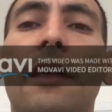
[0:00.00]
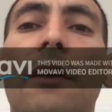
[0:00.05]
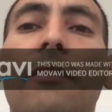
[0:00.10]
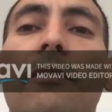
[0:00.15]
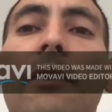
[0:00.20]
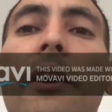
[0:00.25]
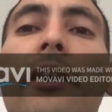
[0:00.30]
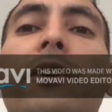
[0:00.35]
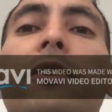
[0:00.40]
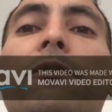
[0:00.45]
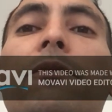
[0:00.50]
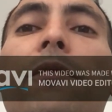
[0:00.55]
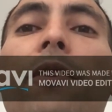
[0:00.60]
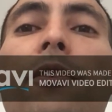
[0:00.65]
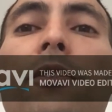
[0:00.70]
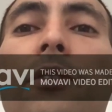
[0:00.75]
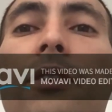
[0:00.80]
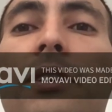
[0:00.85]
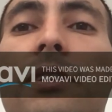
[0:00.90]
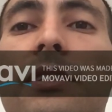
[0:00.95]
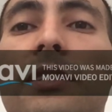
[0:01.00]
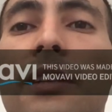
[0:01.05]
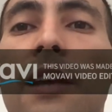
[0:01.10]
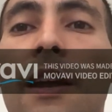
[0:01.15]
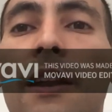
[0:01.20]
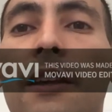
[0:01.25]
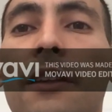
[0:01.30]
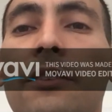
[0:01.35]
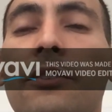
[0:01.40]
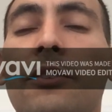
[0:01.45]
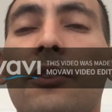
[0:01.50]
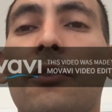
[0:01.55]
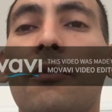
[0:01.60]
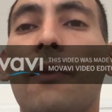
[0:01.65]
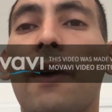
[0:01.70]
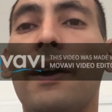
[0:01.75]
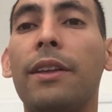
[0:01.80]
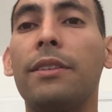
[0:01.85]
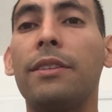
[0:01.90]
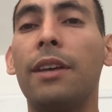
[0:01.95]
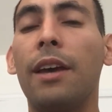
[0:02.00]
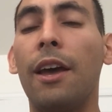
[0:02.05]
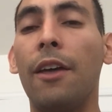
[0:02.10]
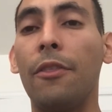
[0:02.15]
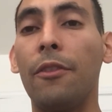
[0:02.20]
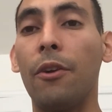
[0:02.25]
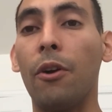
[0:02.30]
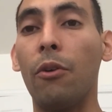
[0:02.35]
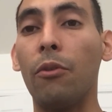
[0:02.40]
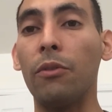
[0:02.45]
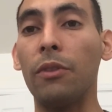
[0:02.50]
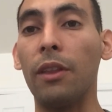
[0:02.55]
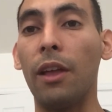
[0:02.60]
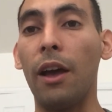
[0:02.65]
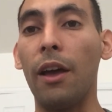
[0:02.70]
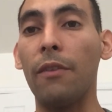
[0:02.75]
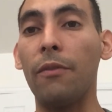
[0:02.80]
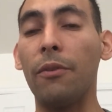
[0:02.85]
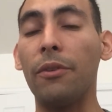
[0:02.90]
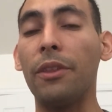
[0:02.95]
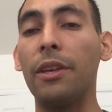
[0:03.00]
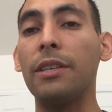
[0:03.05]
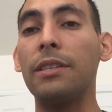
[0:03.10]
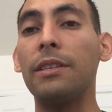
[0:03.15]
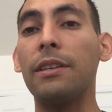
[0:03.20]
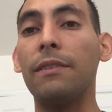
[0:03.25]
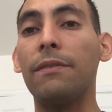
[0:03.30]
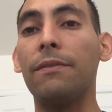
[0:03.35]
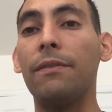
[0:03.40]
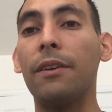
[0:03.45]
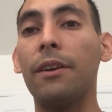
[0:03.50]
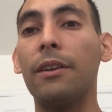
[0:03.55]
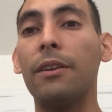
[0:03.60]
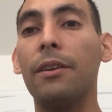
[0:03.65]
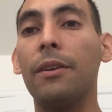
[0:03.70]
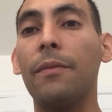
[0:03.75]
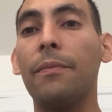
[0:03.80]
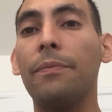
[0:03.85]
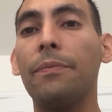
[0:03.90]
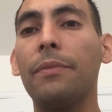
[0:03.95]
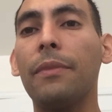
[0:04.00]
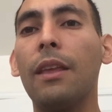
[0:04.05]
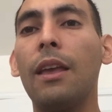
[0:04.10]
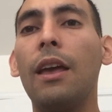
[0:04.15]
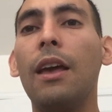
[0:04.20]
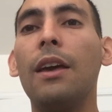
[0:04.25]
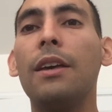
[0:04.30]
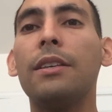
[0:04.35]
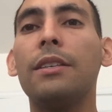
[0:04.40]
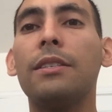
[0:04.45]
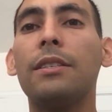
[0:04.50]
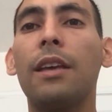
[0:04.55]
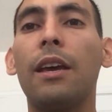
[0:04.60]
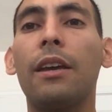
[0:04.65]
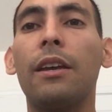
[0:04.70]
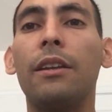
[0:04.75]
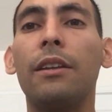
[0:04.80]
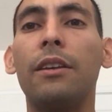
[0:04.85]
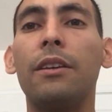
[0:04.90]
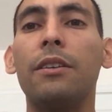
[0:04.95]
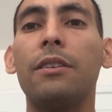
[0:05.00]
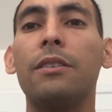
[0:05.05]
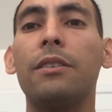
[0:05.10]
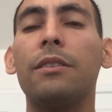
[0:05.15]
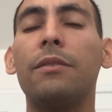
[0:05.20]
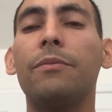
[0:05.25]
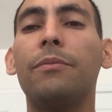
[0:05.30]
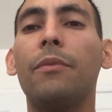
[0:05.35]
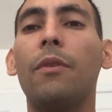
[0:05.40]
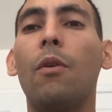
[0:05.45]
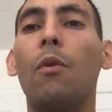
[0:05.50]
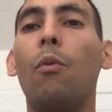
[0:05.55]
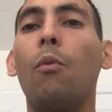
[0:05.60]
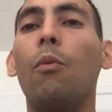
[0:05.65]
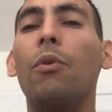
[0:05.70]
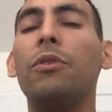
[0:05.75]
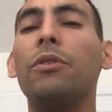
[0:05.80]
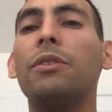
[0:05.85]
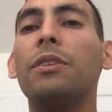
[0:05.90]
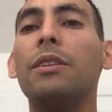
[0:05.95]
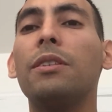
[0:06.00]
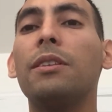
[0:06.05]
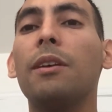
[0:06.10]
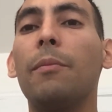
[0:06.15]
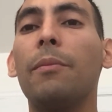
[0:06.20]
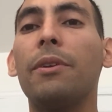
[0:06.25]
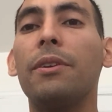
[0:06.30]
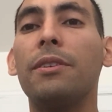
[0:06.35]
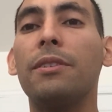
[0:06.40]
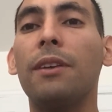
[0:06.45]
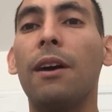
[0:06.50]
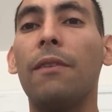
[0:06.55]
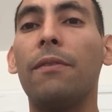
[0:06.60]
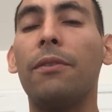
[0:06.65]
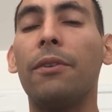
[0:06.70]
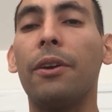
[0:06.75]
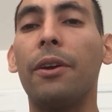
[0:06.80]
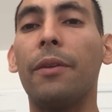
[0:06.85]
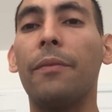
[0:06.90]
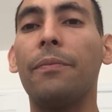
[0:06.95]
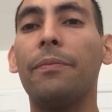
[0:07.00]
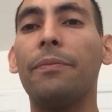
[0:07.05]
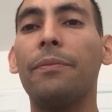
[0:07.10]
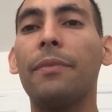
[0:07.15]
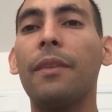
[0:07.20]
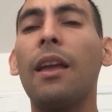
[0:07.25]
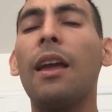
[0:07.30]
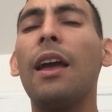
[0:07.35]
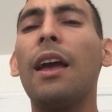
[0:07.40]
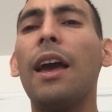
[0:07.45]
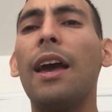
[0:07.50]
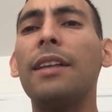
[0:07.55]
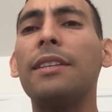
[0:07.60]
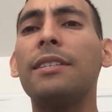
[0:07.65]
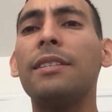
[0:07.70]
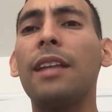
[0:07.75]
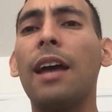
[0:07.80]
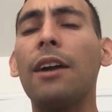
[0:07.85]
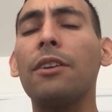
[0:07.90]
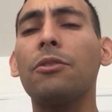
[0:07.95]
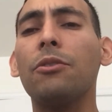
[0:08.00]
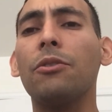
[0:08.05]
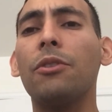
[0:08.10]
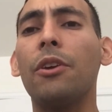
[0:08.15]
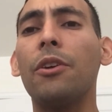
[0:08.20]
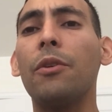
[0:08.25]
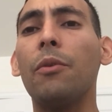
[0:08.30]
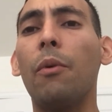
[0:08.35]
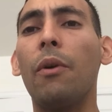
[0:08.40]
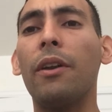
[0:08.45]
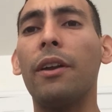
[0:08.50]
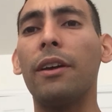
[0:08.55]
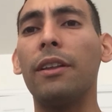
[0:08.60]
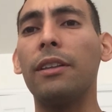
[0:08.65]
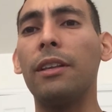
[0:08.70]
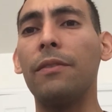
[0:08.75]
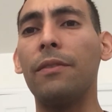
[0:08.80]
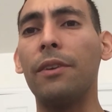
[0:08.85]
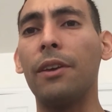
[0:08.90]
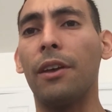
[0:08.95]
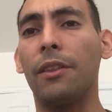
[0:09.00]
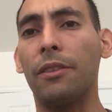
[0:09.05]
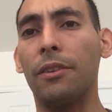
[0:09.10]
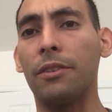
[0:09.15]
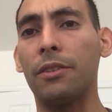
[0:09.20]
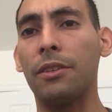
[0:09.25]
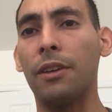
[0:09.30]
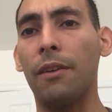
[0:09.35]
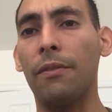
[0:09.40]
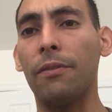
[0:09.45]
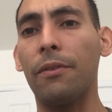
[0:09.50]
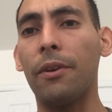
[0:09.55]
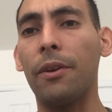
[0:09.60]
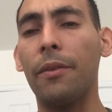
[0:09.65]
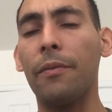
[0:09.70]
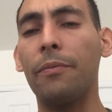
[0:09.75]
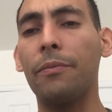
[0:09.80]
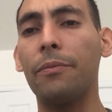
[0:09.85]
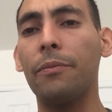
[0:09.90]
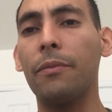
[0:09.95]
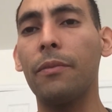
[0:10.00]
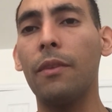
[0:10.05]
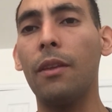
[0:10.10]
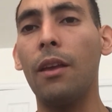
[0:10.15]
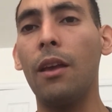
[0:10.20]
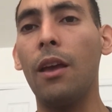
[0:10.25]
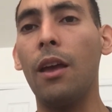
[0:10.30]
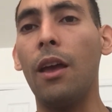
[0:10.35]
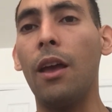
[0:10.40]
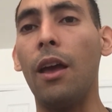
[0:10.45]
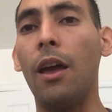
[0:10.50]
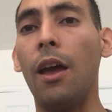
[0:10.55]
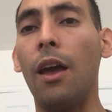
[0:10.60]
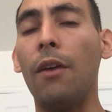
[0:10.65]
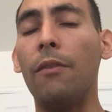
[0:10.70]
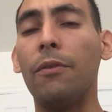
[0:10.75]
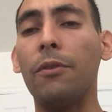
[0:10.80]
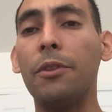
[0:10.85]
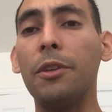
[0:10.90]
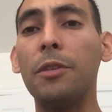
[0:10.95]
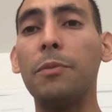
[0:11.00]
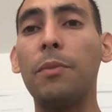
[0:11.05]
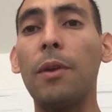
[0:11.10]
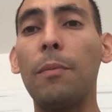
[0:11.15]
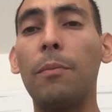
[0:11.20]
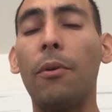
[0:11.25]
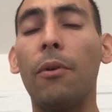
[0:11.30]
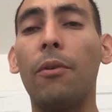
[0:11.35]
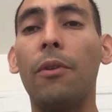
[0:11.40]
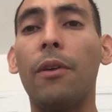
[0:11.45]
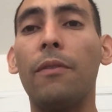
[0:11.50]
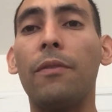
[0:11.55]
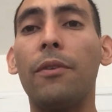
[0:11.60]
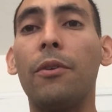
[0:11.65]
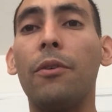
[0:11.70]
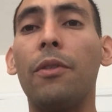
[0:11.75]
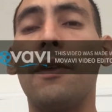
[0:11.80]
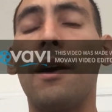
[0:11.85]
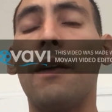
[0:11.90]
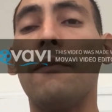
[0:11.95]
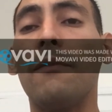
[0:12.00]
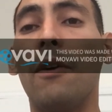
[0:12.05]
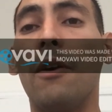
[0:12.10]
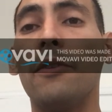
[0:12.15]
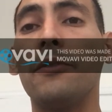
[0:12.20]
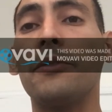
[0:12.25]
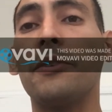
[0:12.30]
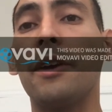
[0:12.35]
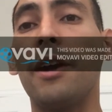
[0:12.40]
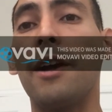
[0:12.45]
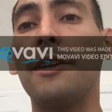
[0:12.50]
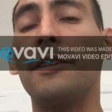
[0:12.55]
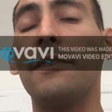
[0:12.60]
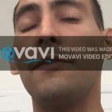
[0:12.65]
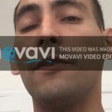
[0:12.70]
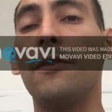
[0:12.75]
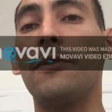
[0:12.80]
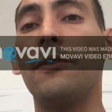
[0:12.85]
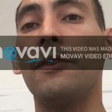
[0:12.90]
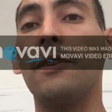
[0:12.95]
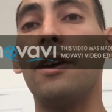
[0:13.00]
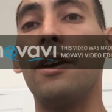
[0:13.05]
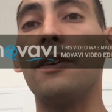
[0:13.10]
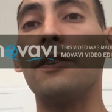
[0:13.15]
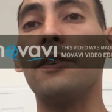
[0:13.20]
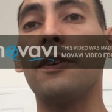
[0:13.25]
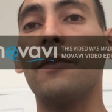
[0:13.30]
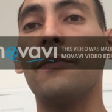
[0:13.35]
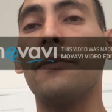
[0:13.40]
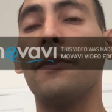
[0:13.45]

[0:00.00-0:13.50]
that right is further extended to the right to end their own life when they see fit. Second is, when you see somebody suffering, it's natural that you want to alleviate their suffering. And for these people, they view that voluntary act of euthanasia